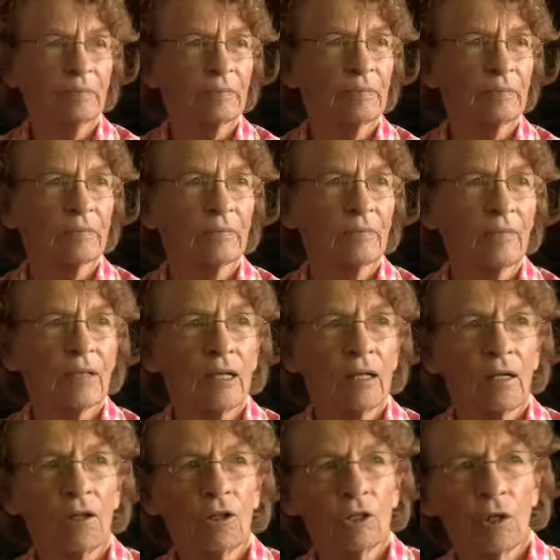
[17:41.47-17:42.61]
Too many.
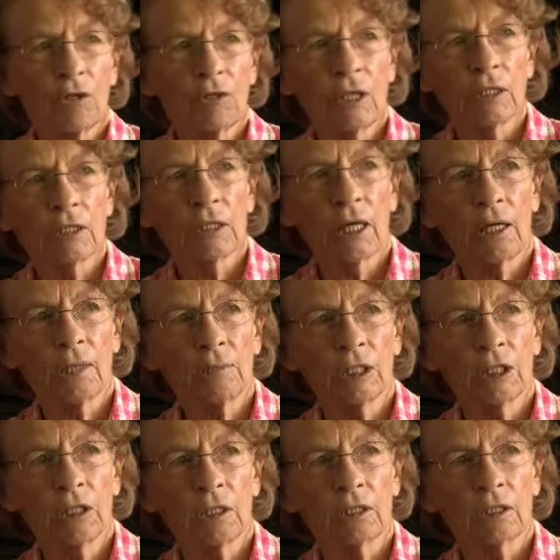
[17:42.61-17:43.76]
Although I think Sally
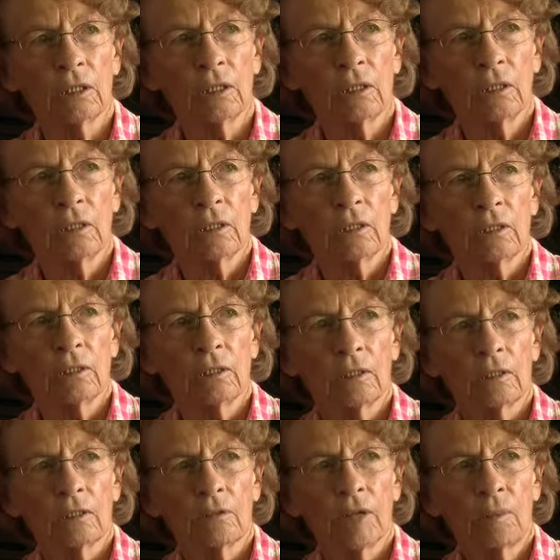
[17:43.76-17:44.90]
Michelle's
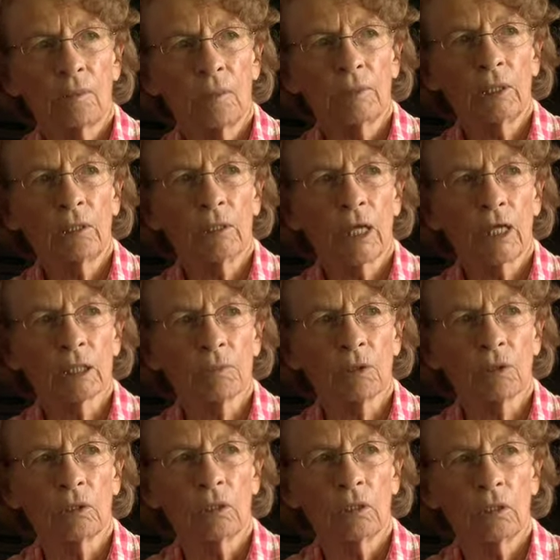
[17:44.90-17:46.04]
Grandma Miller has
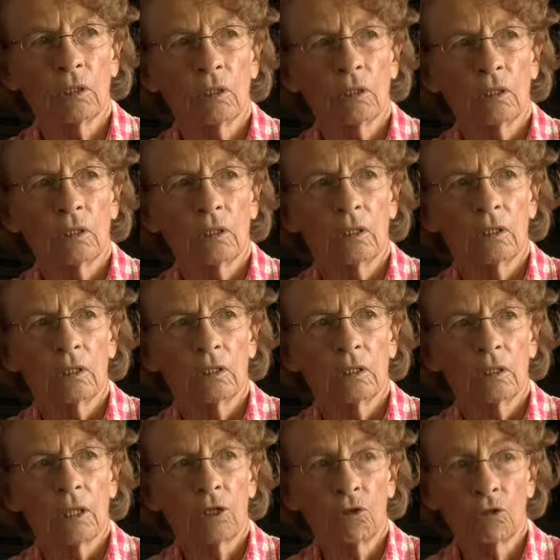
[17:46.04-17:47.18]
more
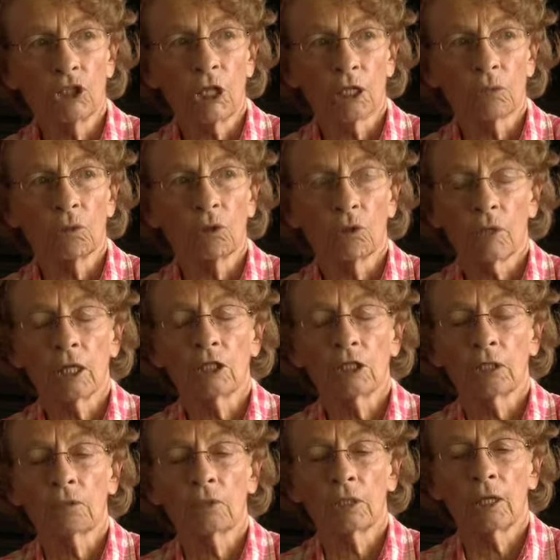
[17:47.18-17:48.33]
I know she has more
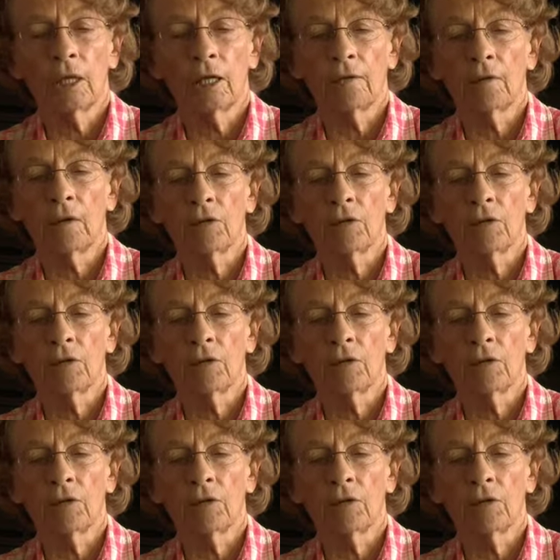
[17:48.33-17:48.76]
grandchildren than I have.